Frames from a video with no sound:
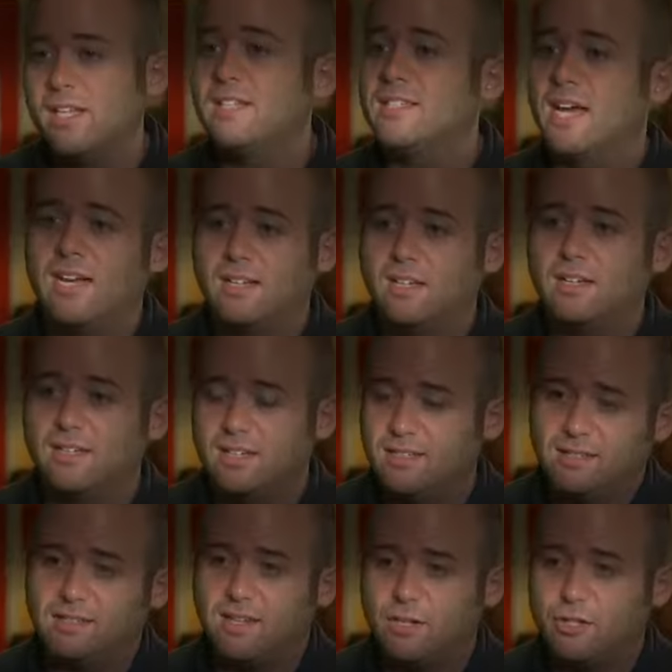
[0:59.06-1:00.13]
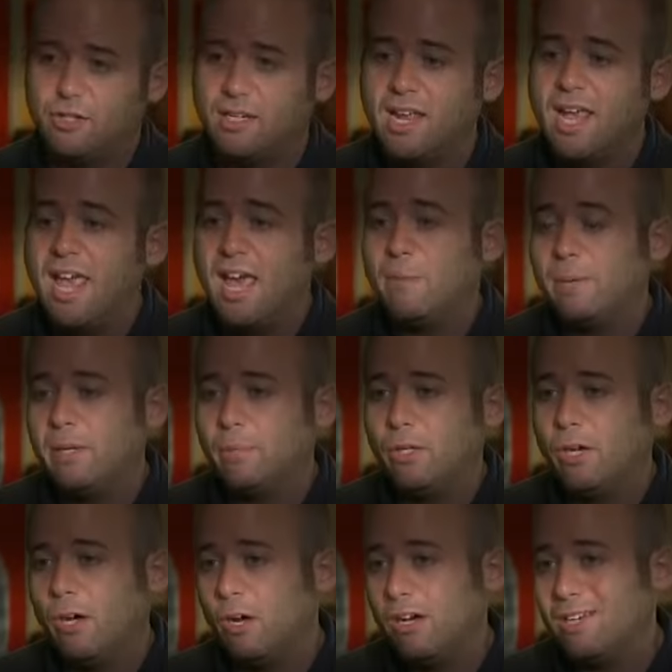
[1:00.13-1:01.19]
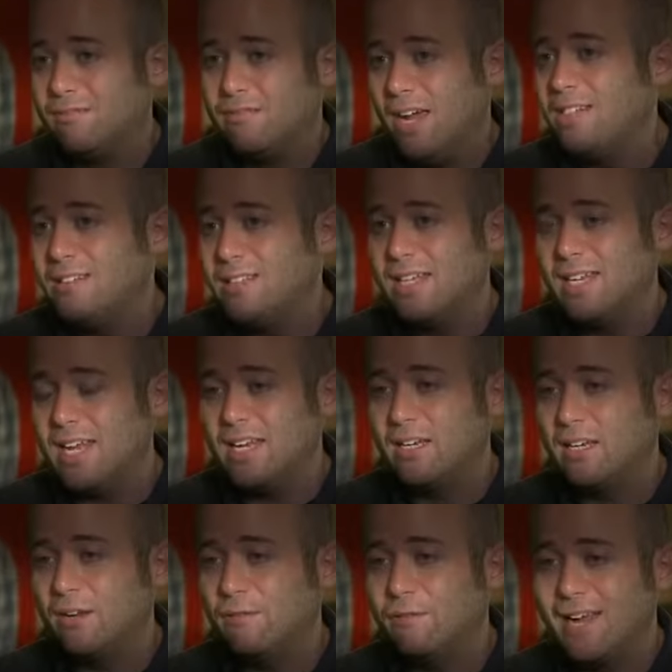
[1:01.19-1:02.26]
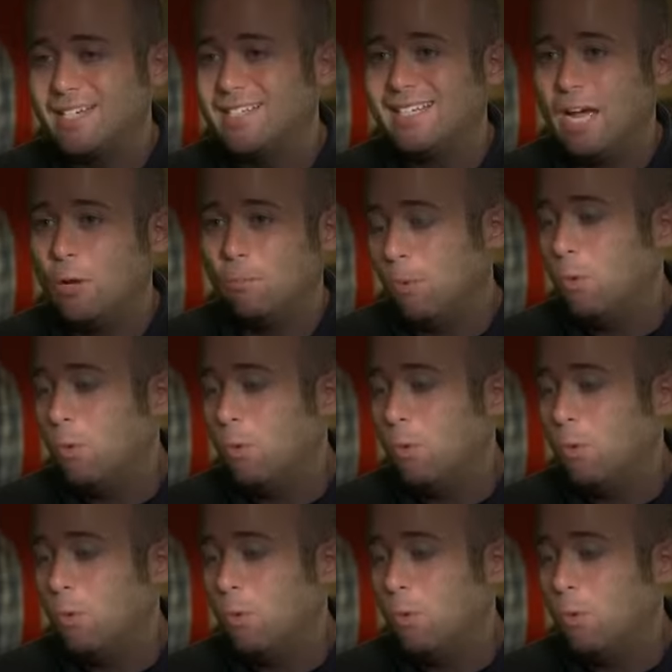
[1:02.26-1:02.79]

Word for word: creating a dialogue and a discussion, and people are invested in finding